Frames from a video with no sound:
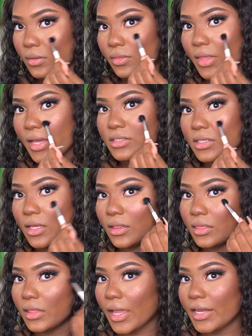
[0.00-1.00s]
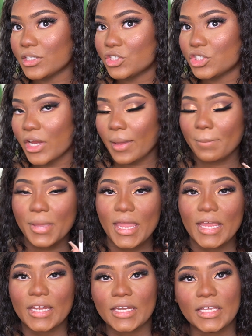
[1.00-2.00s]
And that's a light
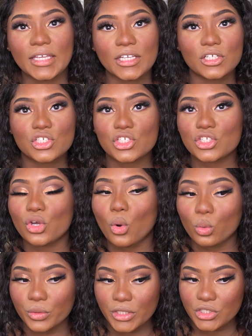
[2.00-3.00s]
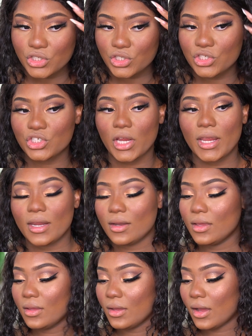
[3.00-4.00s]
champagne-y, goldish
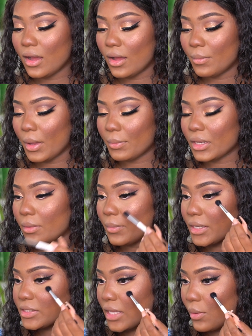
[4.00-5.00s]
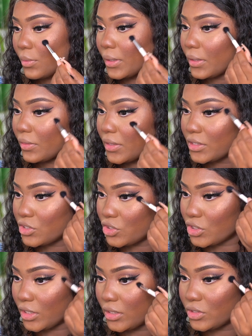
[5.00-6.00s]
shade. Um, I'm gonna mix that one in this
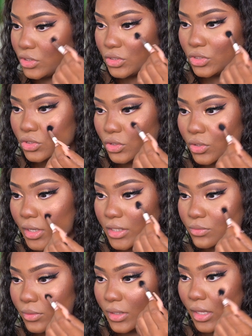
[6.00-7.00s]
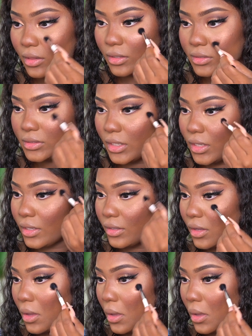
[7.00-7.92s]
cheek just to show you guys what that looks like.